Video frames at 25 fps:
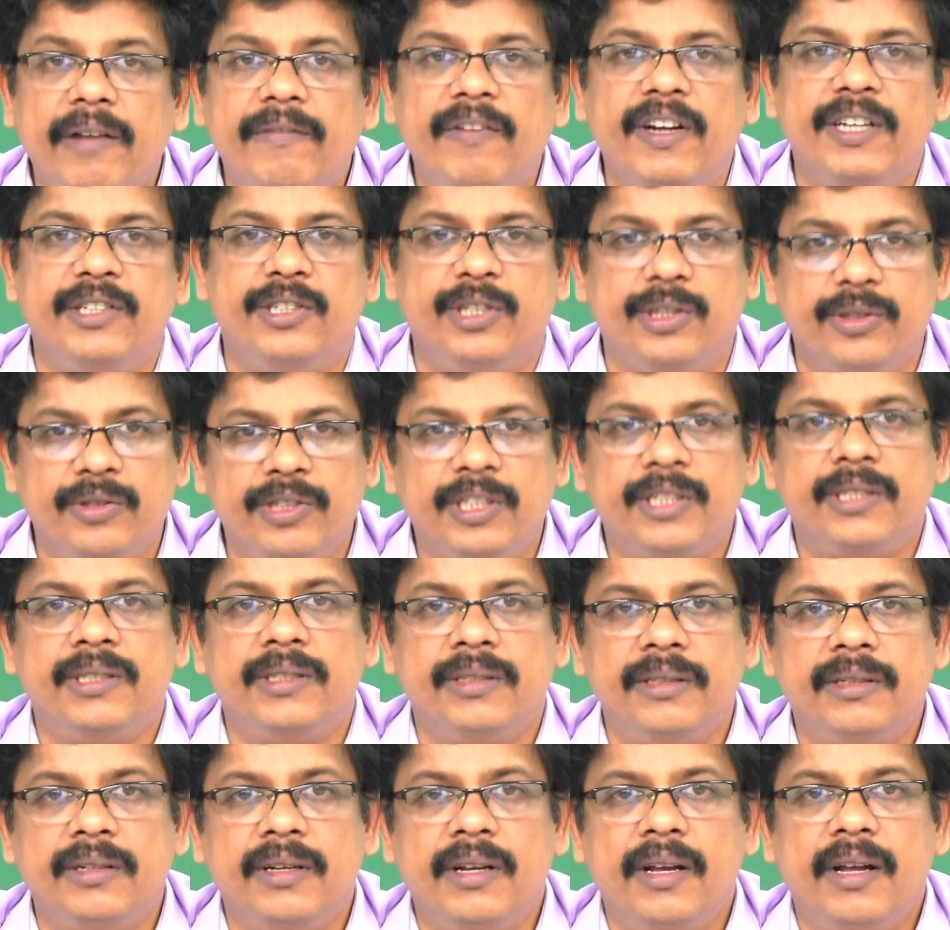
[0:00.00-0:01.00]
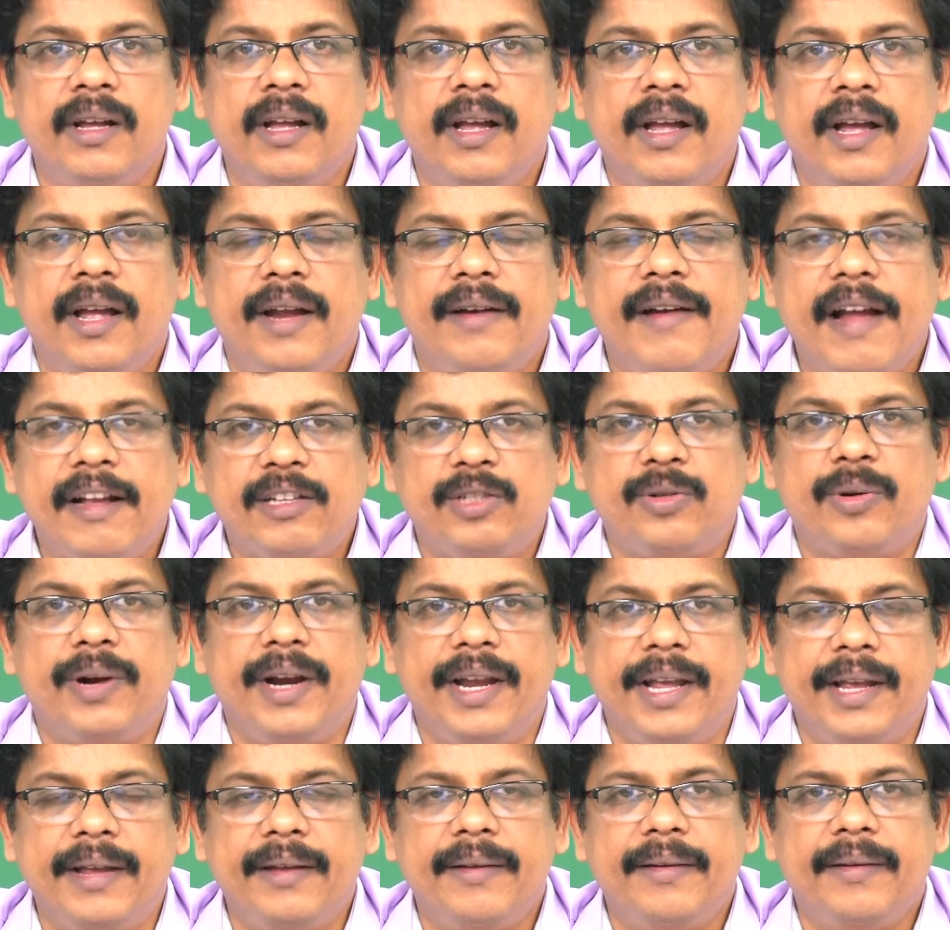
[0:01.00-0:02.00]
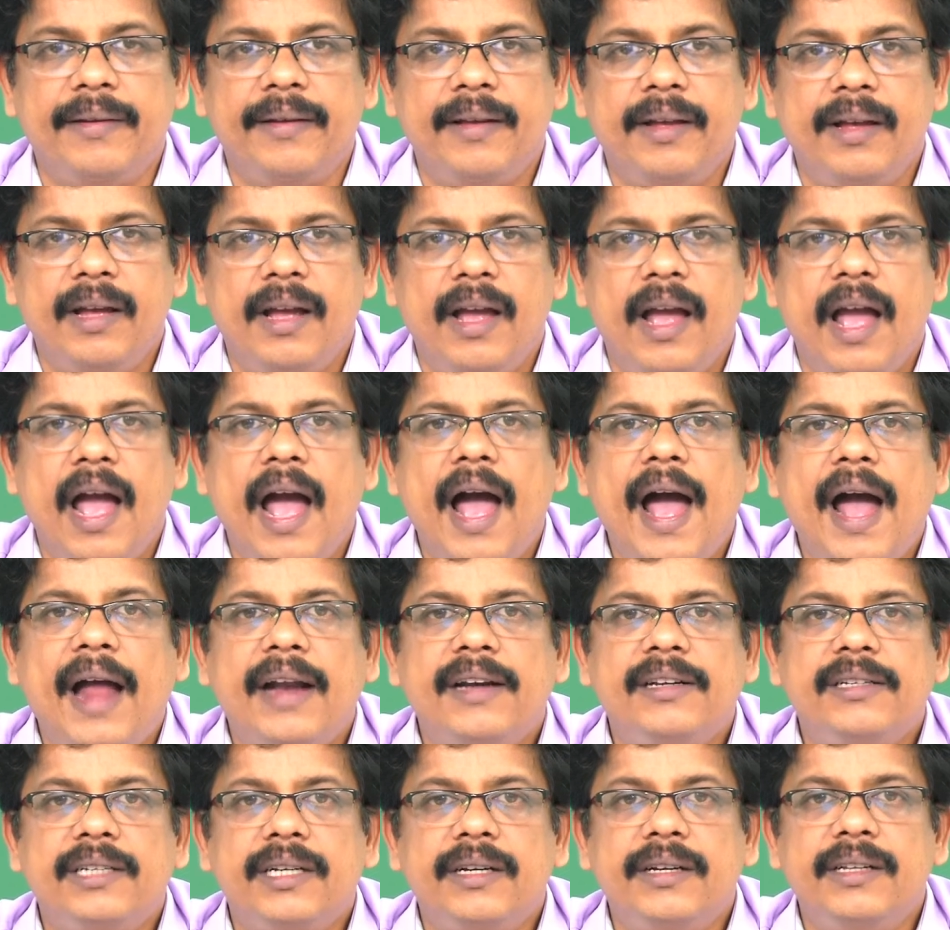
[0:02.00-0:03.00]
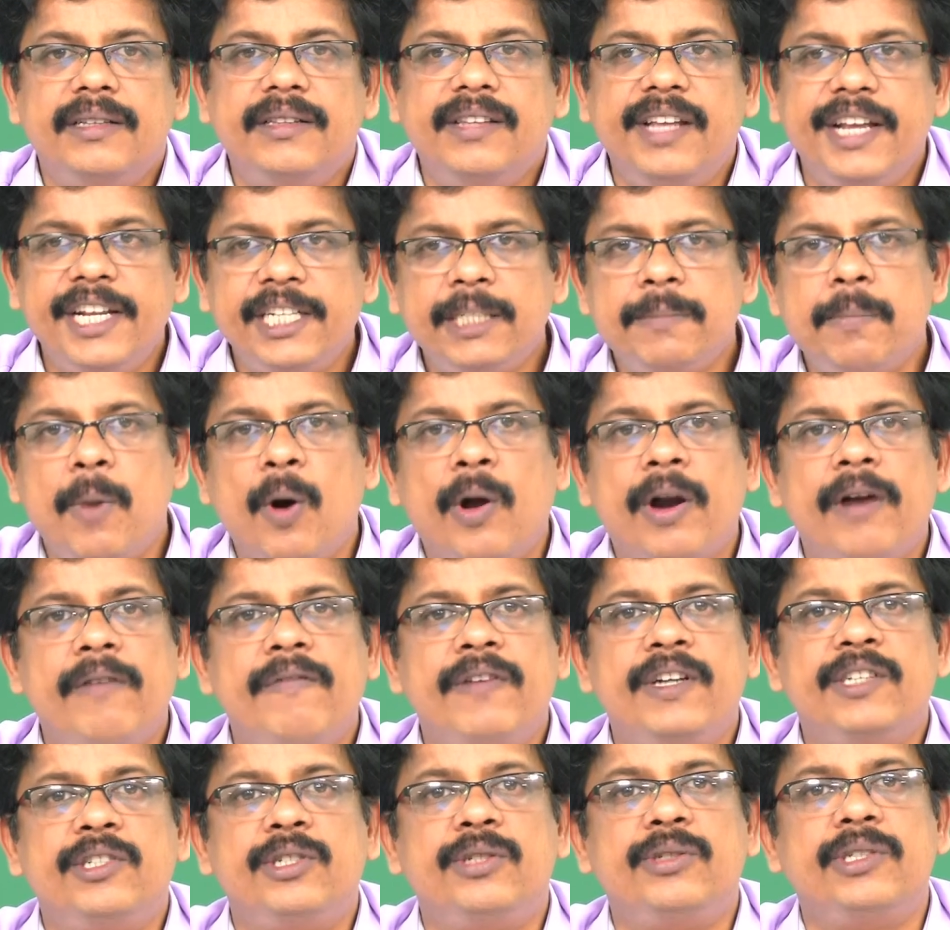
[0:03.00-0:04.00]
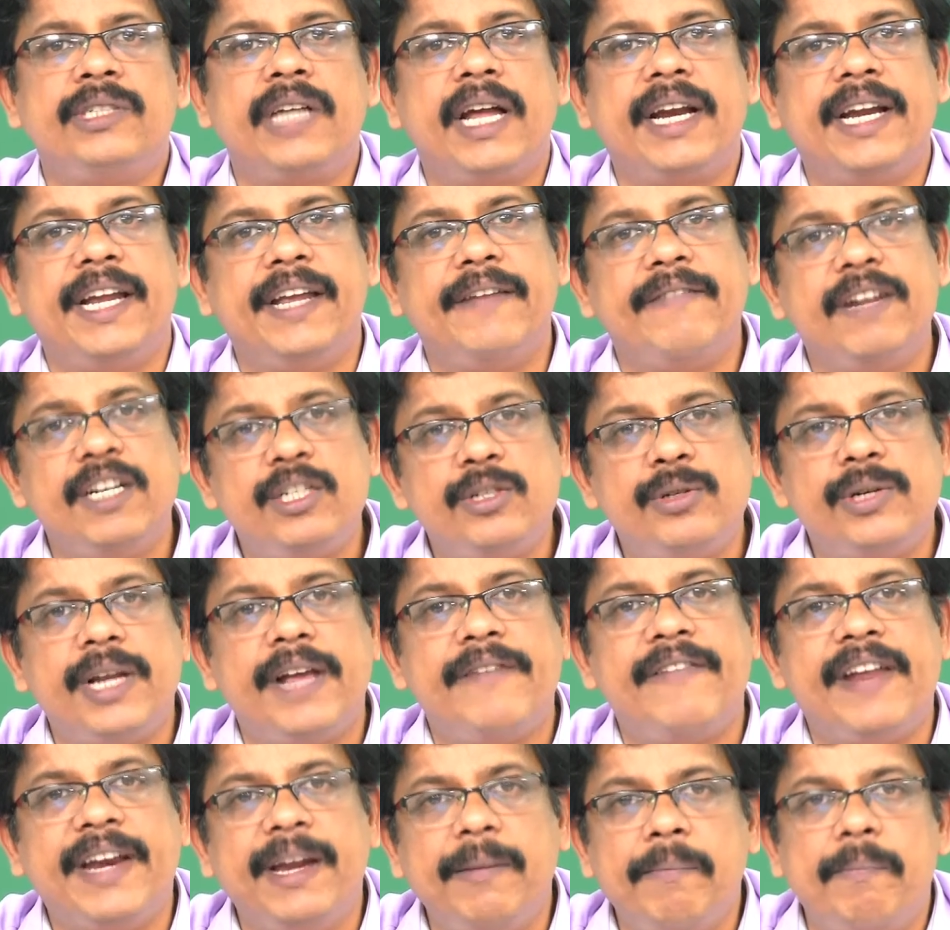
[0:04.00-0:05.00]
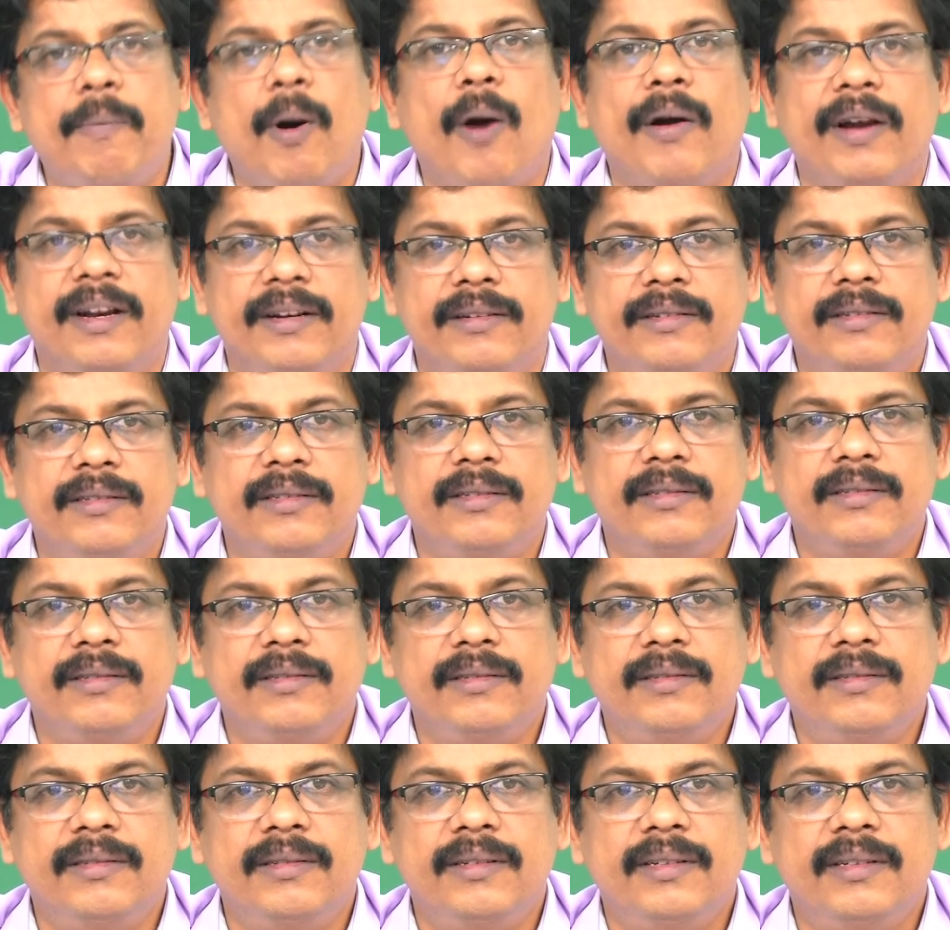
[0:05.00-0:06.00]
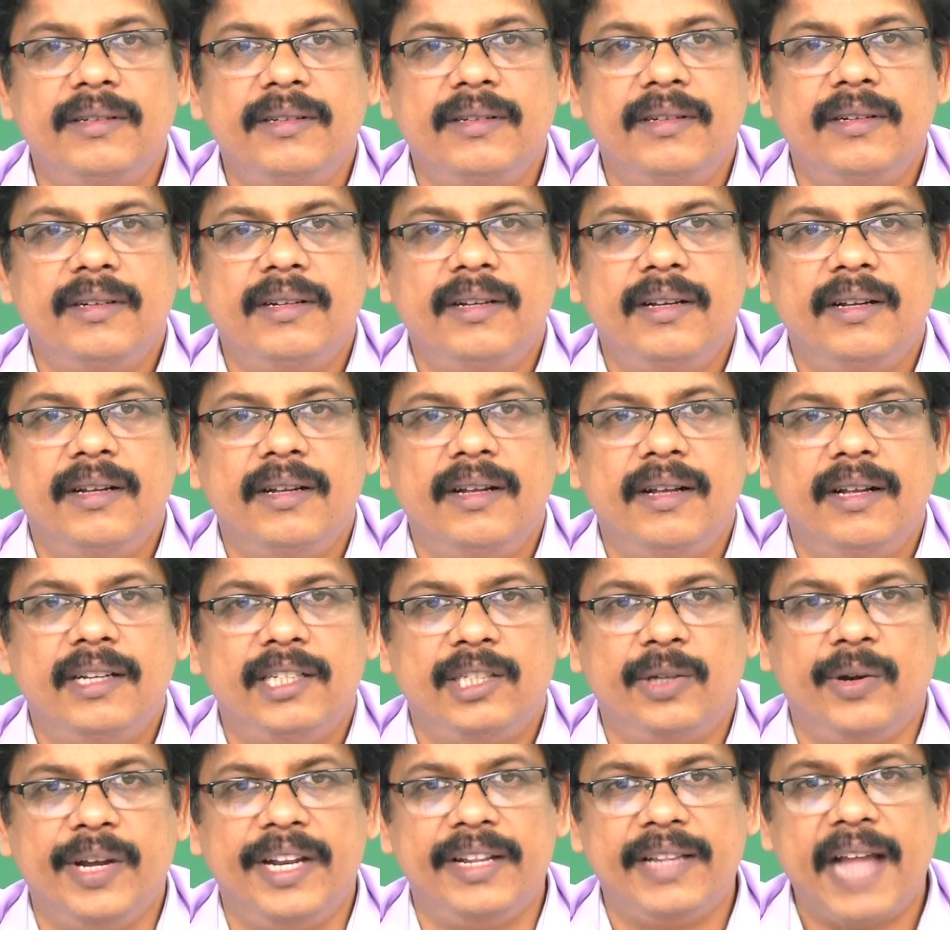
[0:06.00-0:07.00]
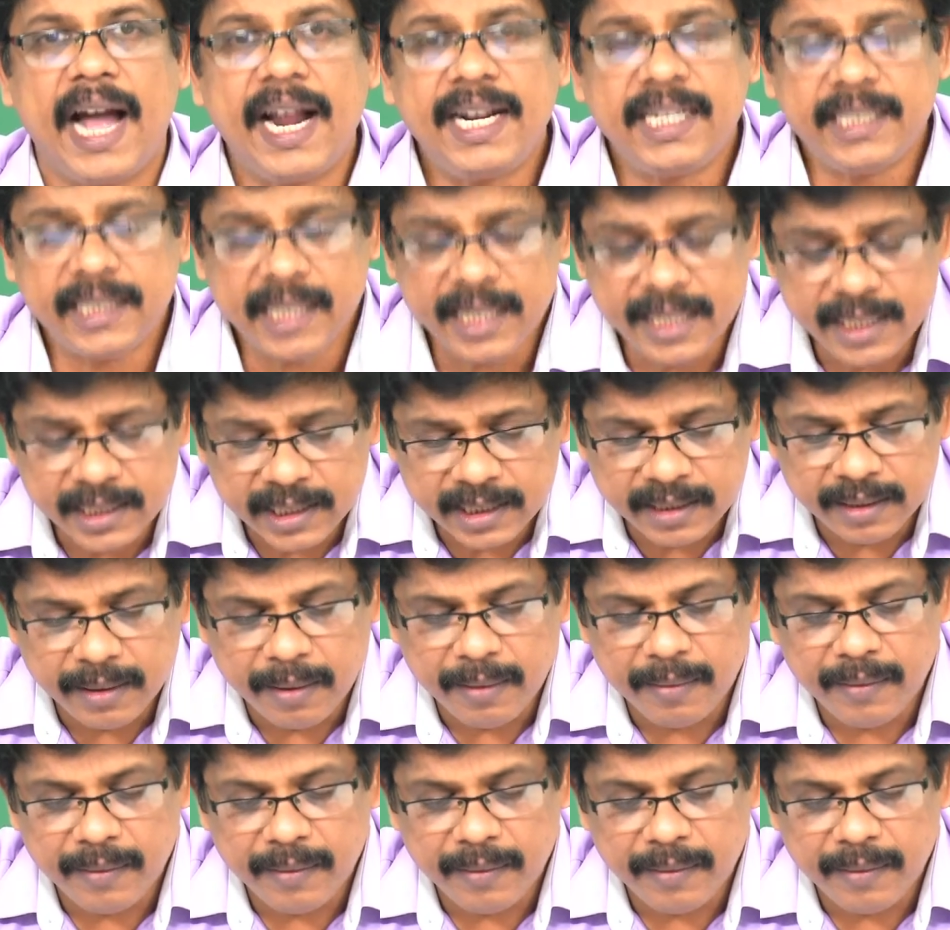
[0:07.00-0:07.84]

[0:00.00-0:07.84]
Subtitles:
virtues naturally, and these moral virtues are even today very important. So, in that sense